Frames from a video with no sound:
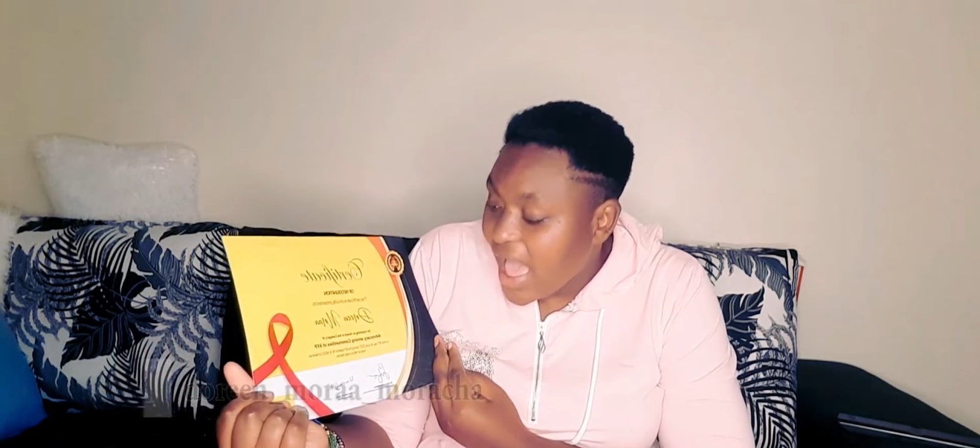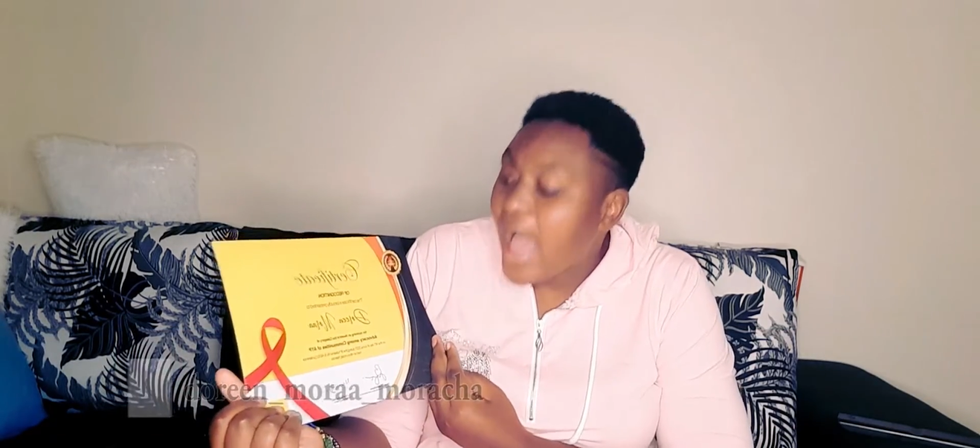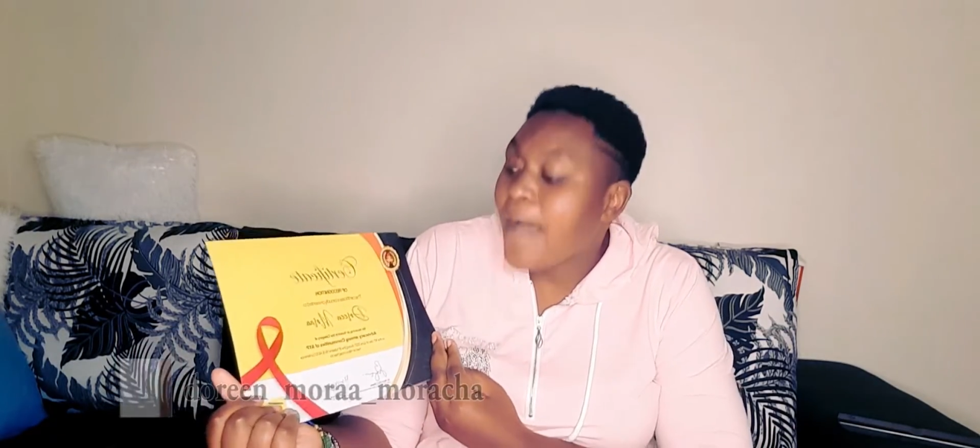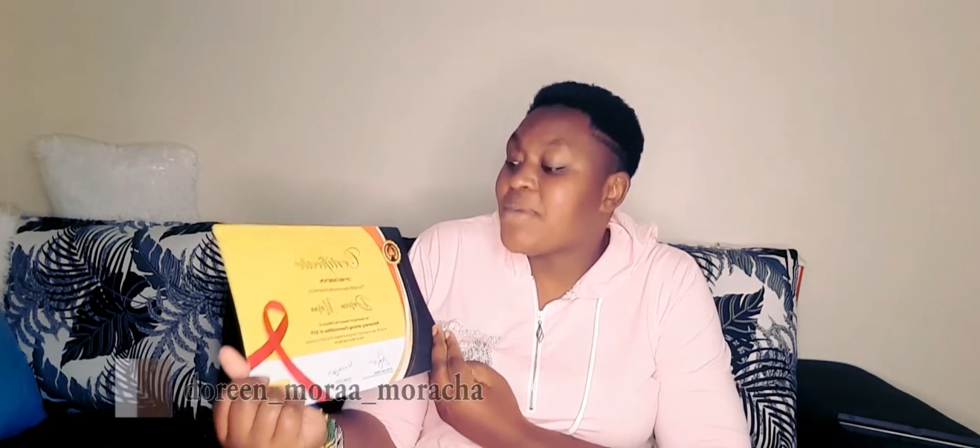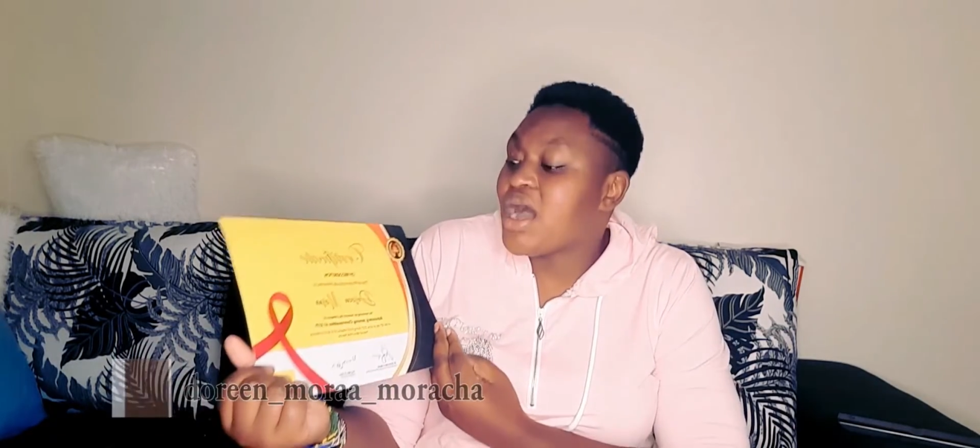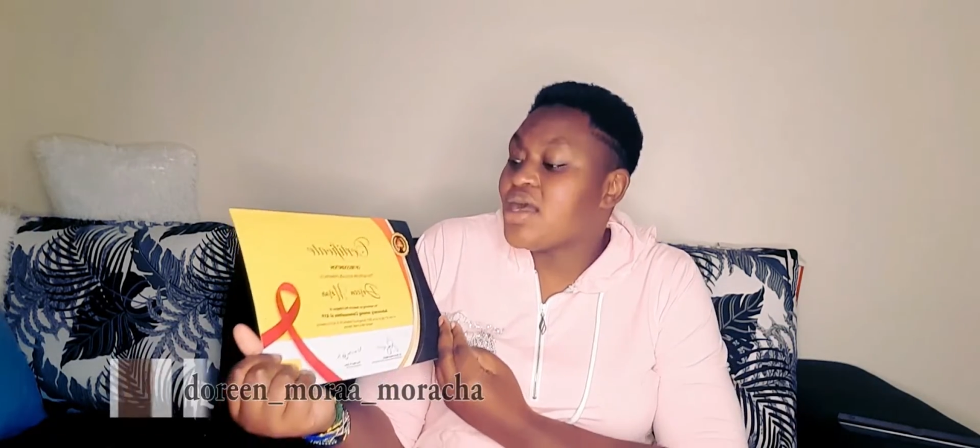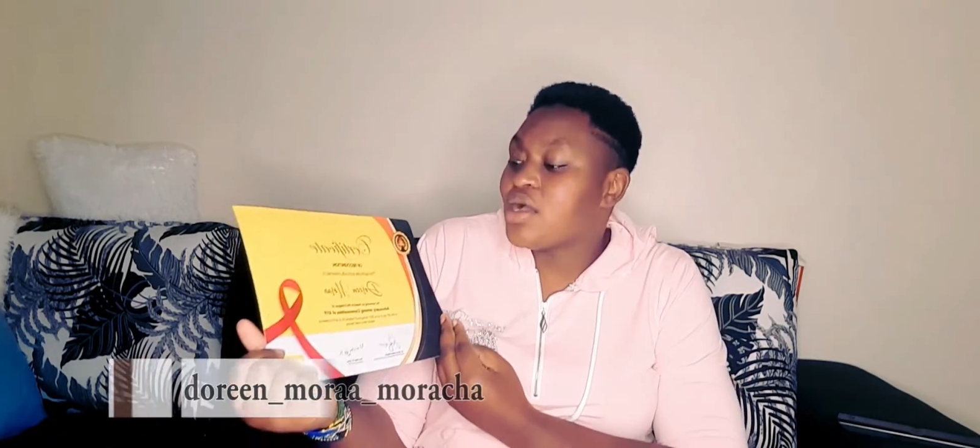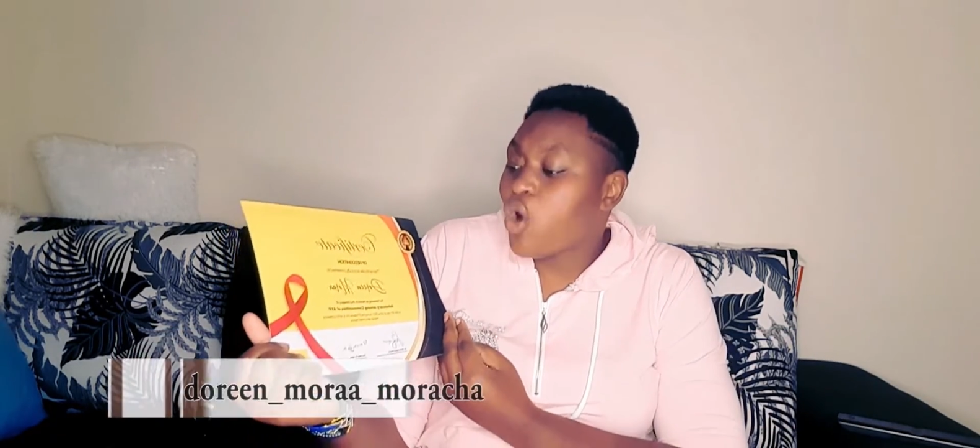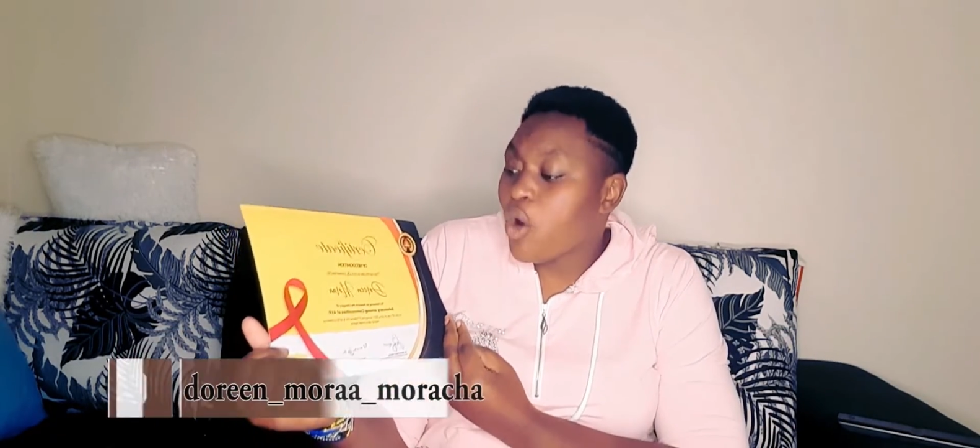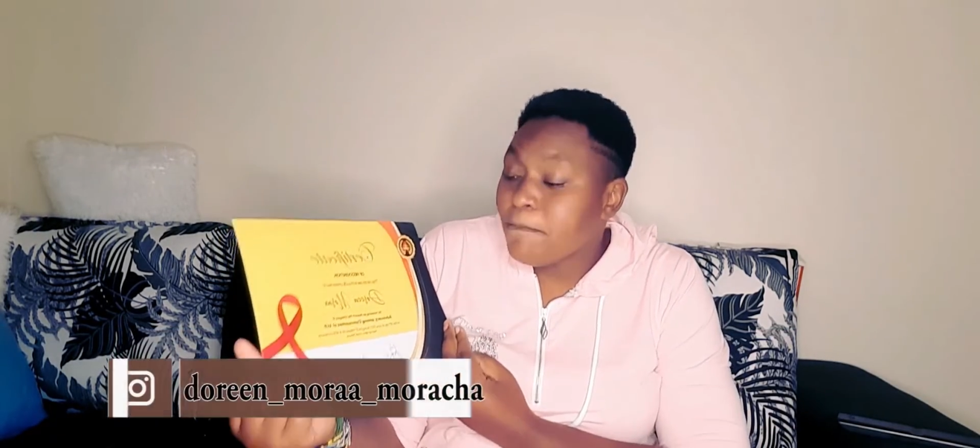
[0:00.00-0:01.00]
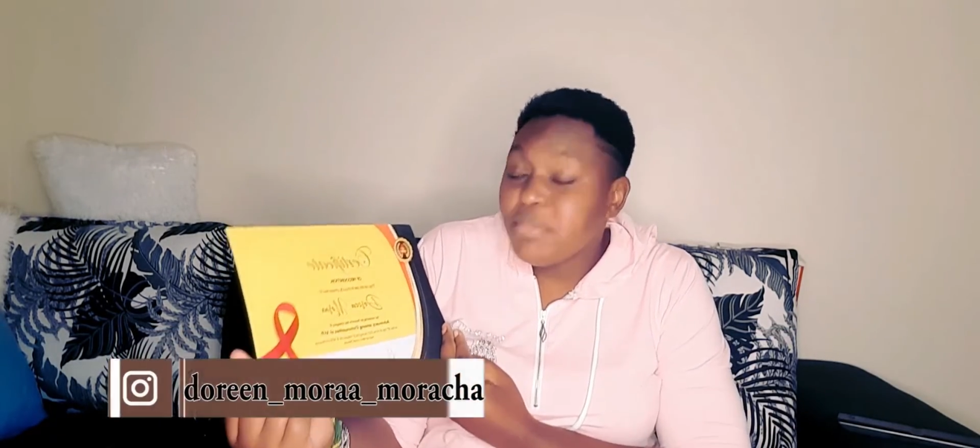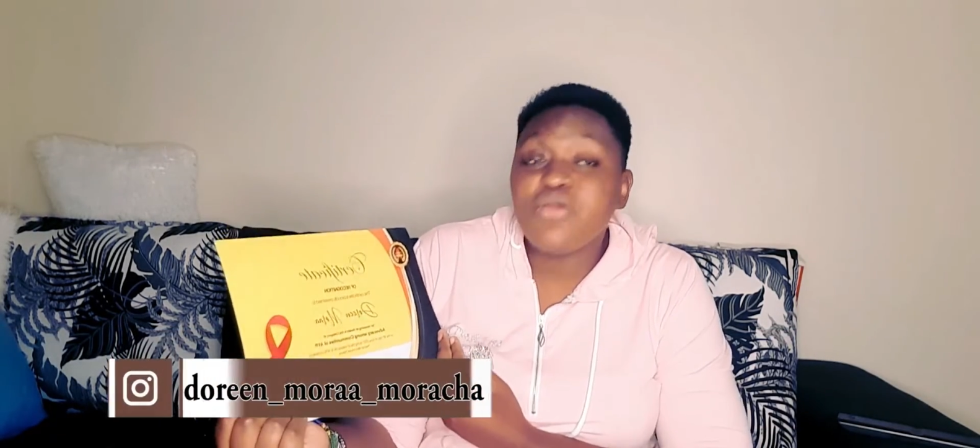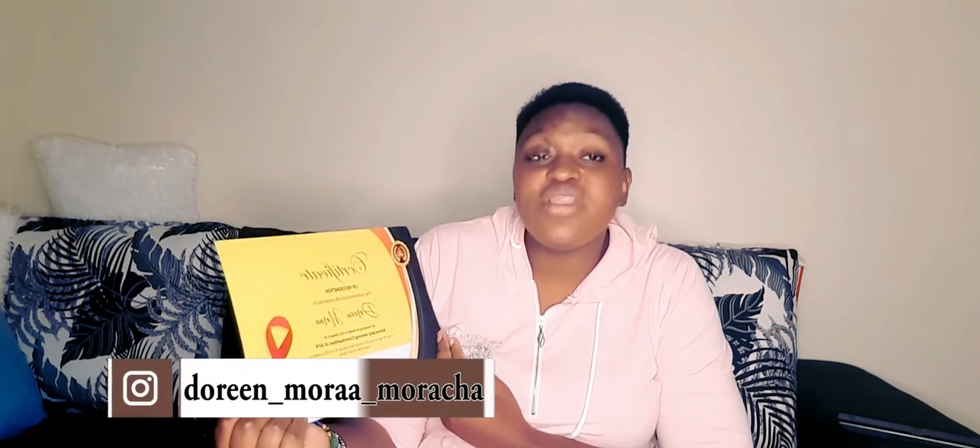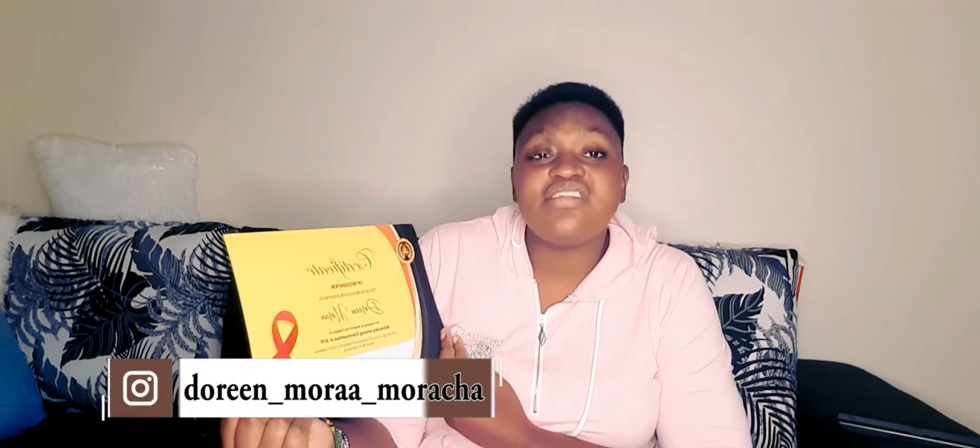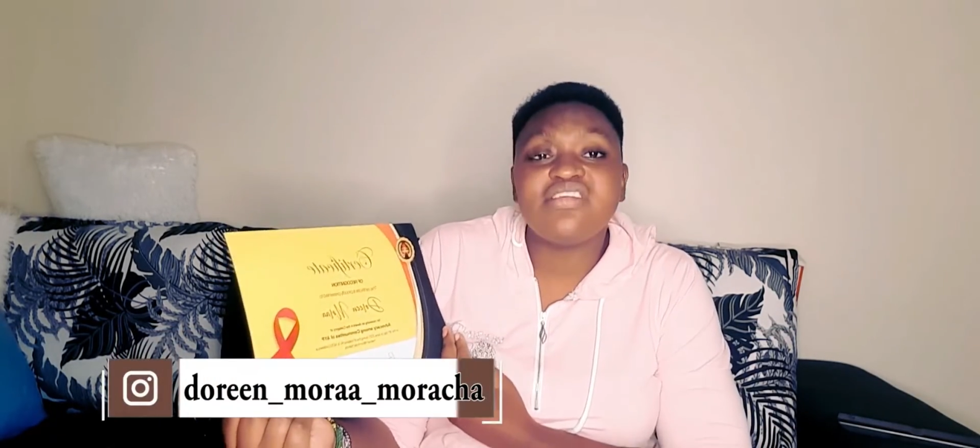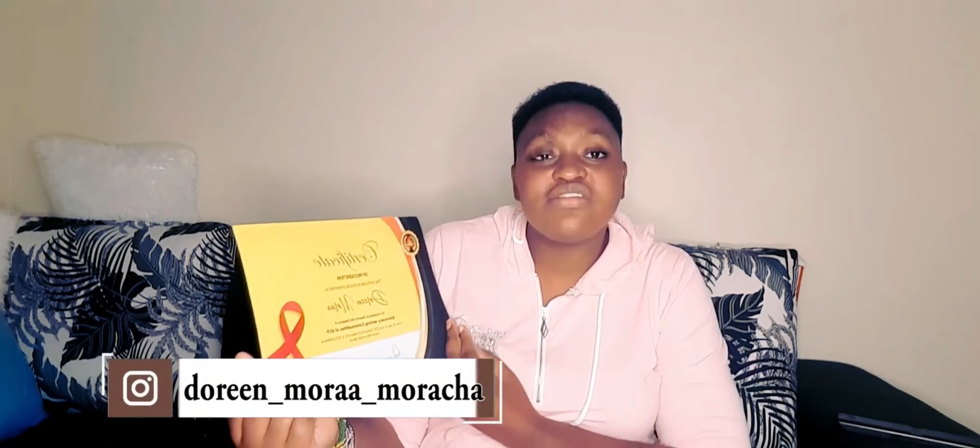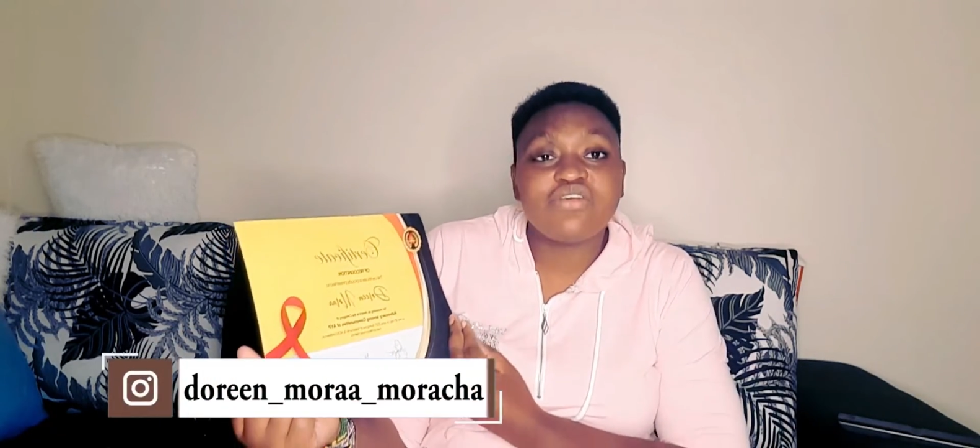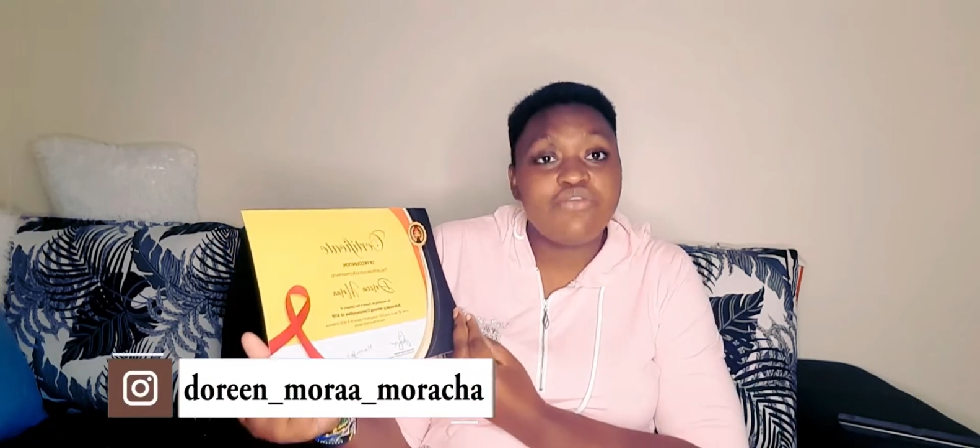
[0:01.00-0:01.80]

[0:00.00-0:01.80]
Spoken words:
among communities